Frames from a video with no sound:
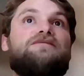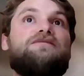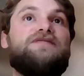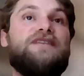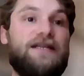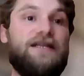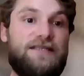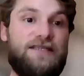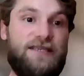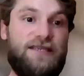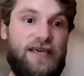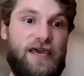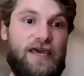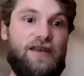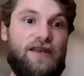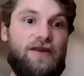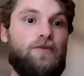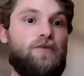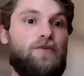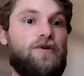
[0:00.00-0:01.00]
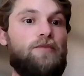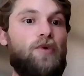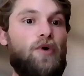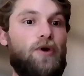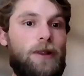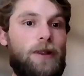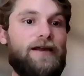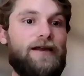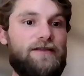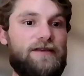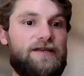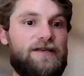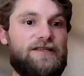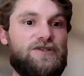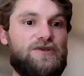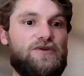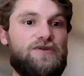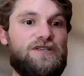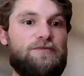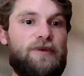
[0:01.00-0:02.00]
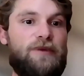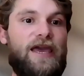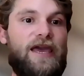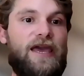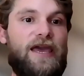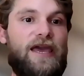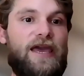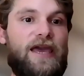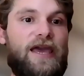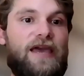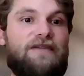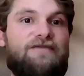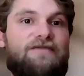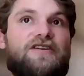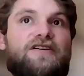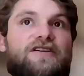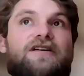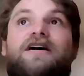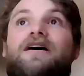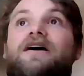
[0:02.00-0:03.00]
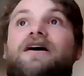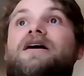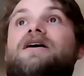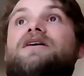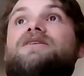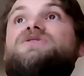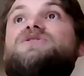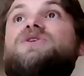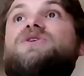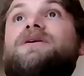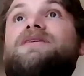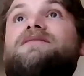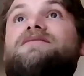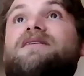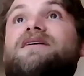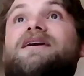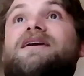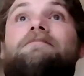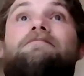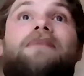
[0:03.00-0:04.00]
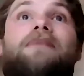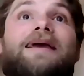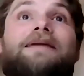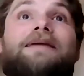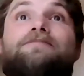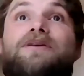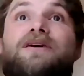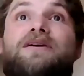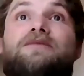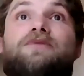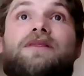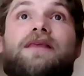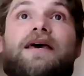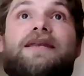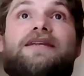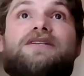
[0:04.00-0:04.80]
of dead skin were more likely to do this behavior. So we think it might be